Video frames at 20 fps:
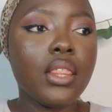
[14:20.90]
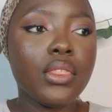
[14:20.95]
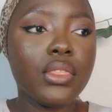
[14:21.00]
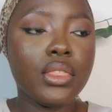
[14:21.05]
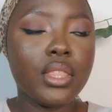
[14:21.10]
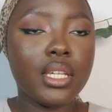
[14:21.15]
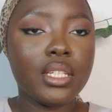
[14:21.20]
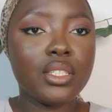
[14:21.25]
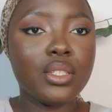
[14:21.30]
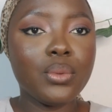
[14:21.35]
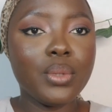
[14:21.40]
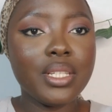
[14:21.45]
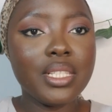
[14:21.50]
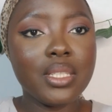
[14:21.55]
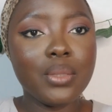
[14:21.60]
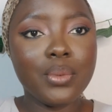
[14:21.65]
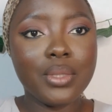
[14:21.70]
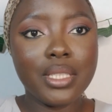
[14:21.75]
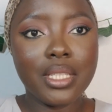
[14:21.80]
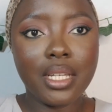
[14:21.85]
Then she
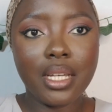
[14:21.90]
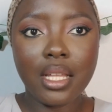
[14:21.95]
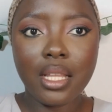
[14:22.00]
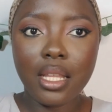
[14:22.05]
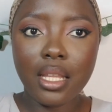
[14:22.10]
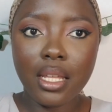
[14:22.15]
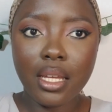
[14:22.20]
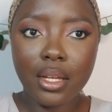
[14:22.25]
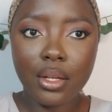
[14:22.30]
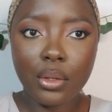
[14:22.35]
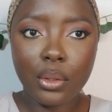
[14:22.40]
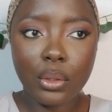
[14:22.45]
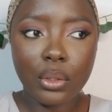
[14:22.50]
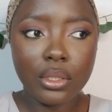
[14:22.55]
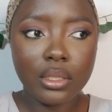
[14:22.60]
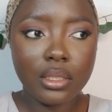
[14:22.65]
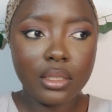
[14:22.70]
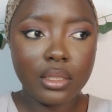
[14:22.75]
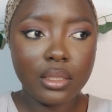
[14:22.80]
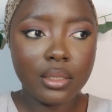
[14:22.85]
went in with a clear
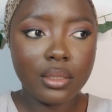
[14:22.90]
gloss.